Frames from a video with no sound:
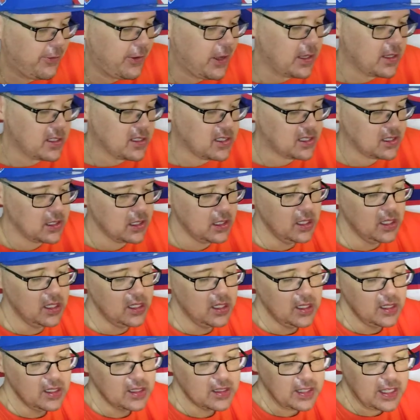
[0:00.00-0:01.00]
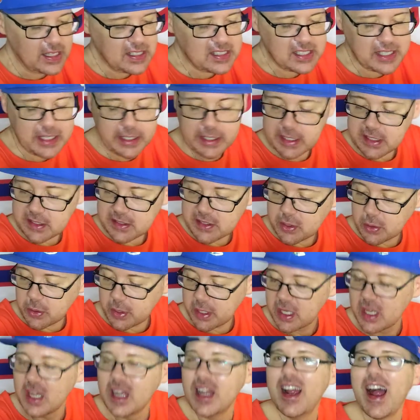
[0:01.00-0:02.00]
fellas. Let's get into
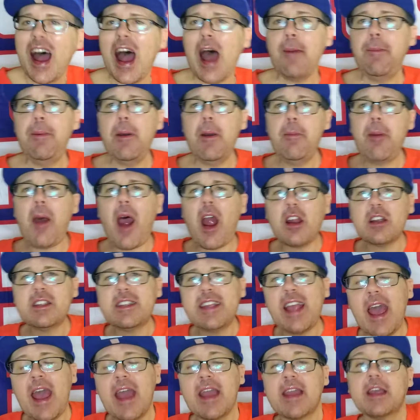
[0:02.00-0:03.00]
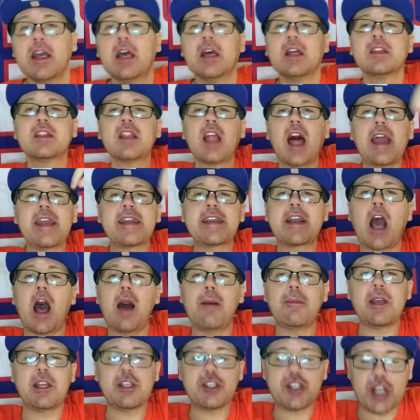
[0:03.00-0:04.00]
it. Happy birthday! Like,
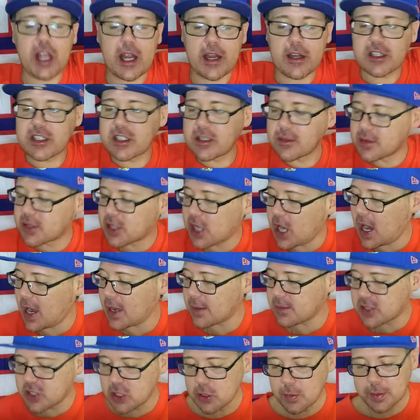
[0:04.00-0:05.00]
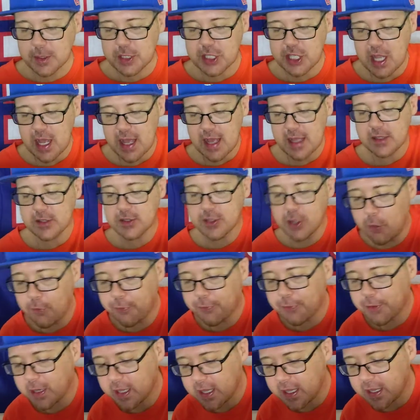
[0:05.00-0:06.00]
comment, share, subscribe, super chat. Don't
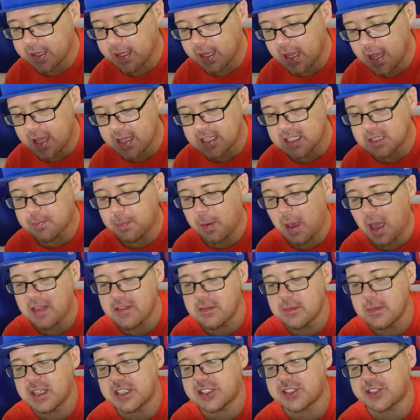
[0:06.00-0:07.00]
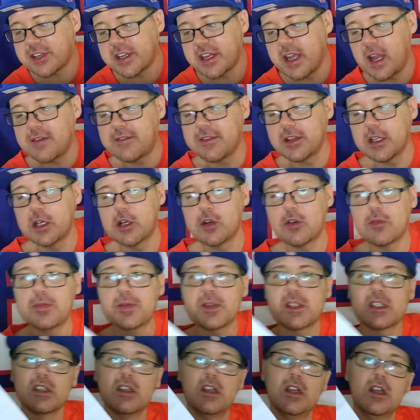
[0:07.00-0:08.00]
forget, guys, buy the mystery
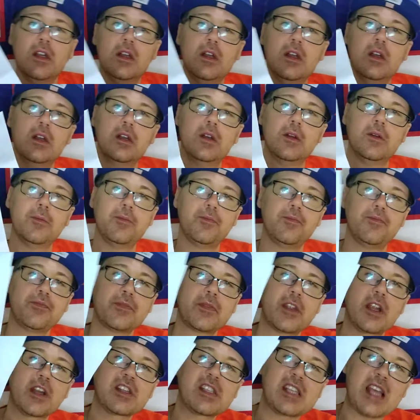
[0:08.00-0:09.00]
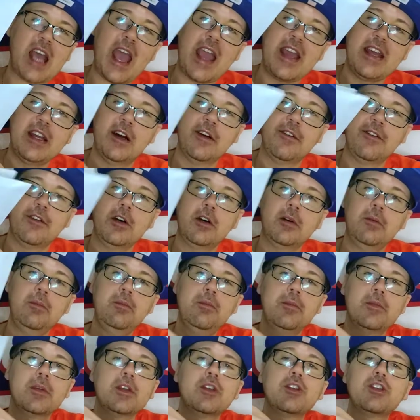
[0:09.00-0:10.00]
envelopes. There's 8 of
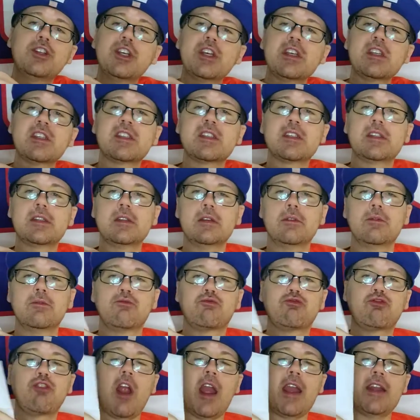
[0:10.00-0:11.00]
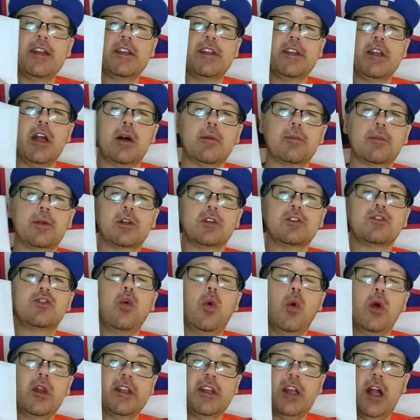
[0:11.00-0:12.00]
them. You just write a number.
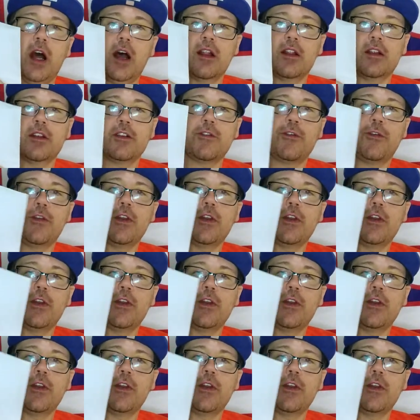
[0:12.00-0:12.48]
$20